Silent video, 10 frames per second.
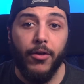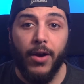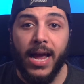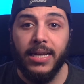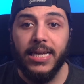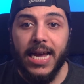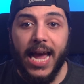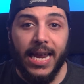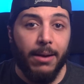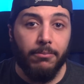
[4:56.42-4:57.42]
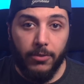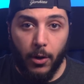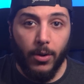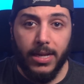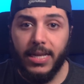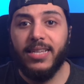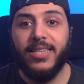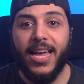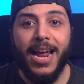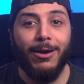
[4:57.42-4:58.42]
other end, end, and I'm going to test
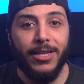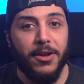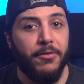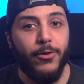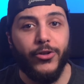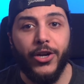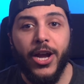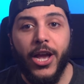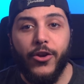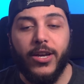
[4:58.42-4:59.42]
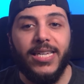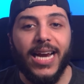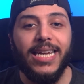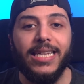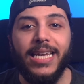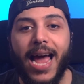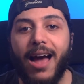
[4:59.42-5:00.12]
that out in the future, you can technically